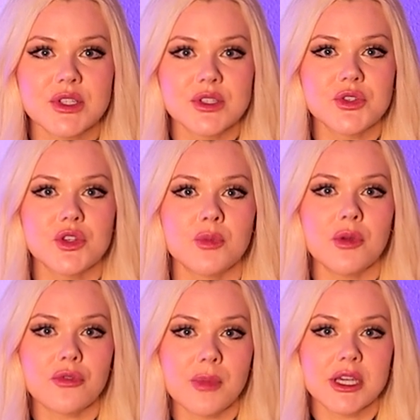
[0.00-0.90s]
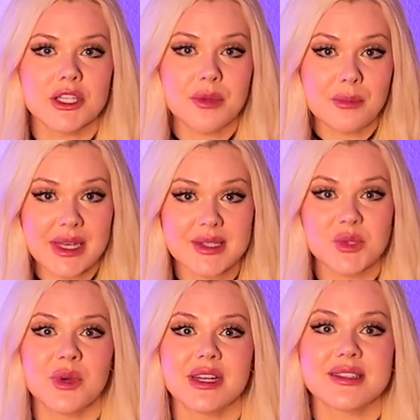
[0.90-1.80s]
consume information
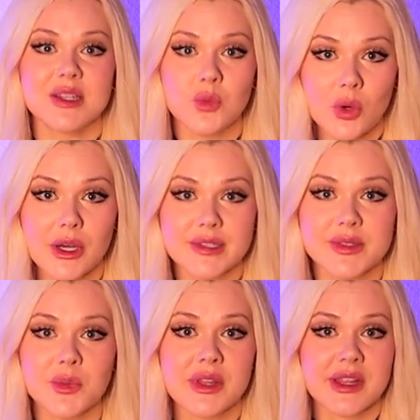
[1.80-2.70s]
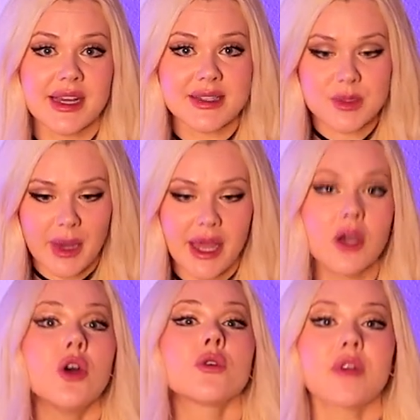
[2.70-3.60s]
best when it's in words, whether that's by
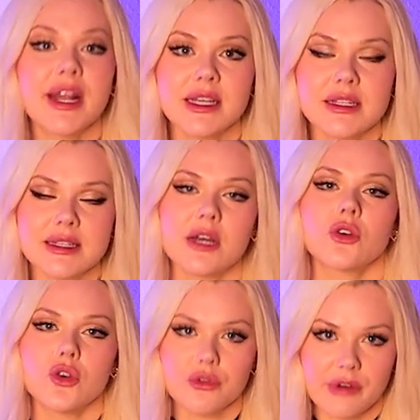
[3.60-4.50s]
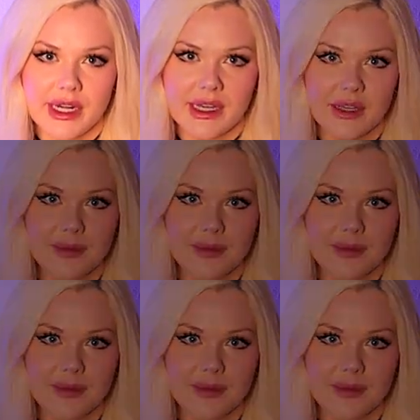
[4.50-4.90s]
writing it down or reading it.